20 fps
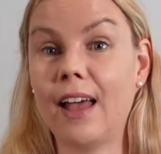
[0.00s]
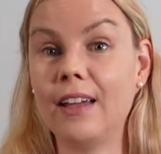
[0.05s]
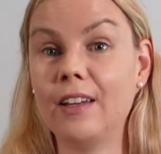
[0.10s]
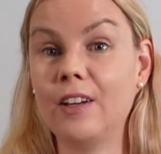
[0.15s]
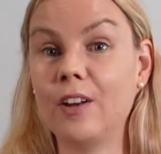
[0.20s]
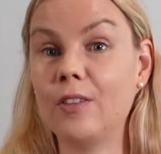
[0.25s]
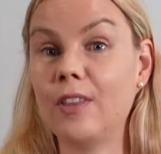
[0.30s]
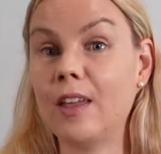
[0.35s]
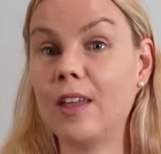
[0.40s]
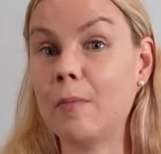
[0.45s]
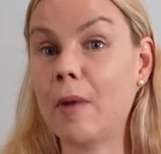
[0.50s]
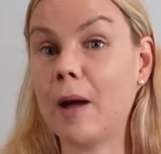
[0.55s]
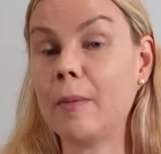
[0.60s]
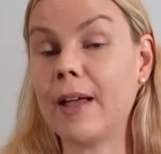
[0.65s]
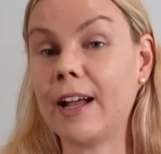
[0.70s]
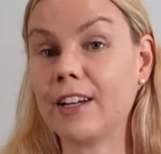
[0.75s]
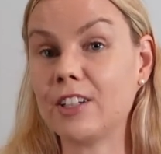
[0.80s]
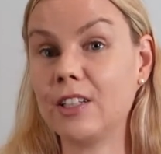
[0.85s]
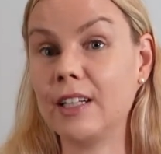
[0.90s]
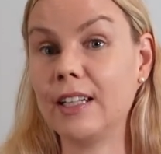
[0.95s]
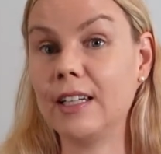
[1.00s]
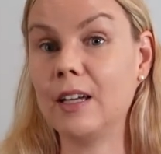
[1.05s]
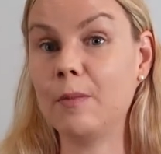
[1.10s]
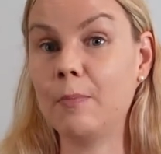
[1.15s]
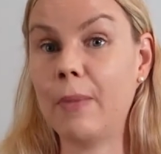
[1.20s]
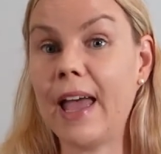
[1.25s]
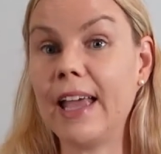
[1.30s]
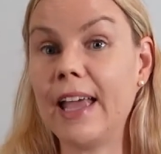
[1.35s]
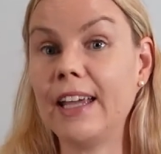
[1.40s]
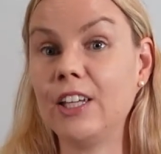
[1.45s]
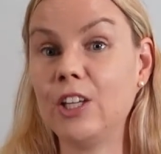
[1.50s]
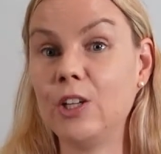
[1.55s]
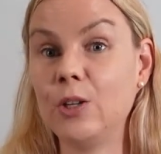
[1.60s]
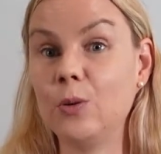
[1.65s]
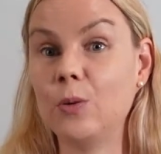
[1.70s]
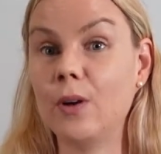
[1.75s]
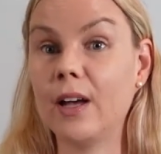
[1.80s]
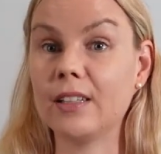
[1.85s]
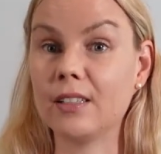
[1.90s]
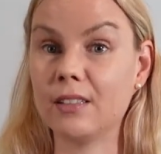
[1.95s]
you know, they might be actually paying
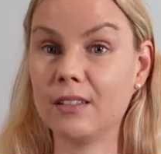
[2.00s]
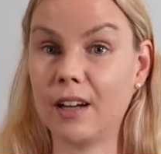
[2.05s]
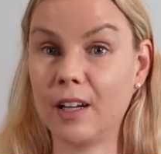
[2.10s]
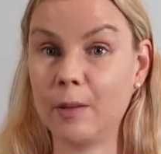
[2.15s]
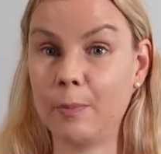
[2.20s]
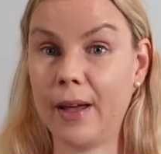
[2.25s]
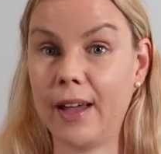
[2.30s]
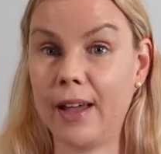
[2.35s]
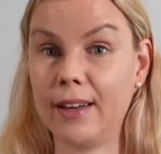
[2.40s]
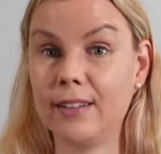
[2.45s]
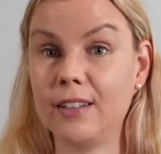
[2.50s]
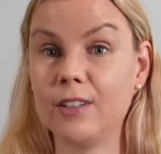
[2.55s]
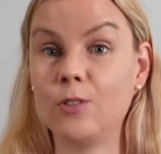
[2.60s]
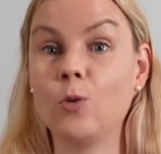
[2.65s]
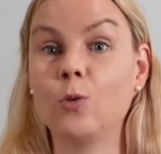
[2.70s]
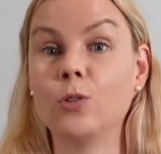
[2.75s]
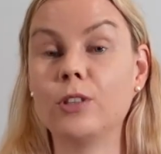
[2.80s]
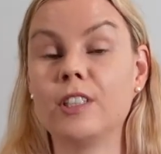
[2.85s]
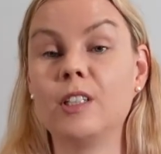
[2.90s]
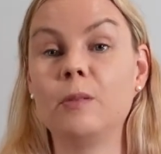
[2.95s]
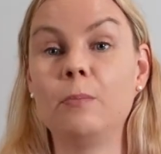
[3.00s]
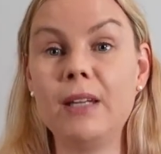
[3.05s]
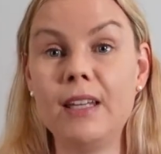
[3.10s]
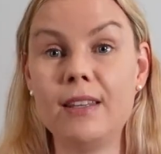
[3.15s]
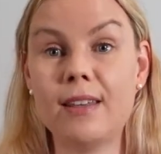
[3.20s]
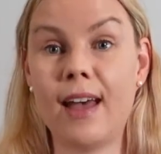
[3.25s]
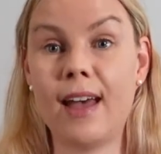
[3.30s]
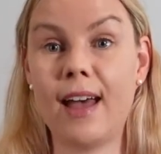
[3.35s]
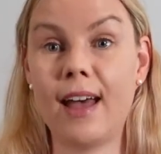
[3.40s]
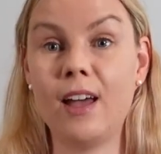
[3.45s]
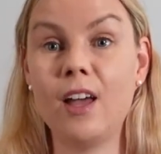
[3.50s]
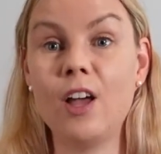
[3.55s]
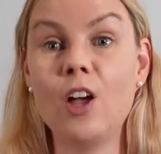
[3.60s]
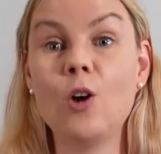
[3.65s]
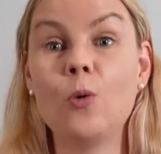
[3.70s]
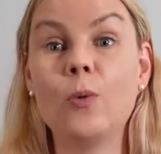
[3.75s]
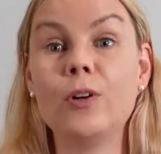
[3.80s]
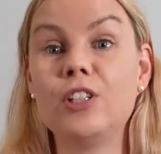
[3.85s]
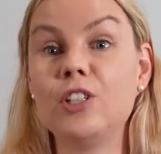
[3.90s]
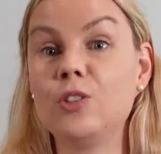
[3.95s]
you a stipend in order to be there,
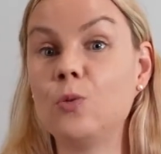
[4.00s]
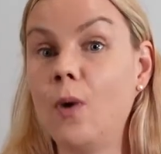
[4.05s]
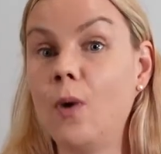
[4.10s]
which is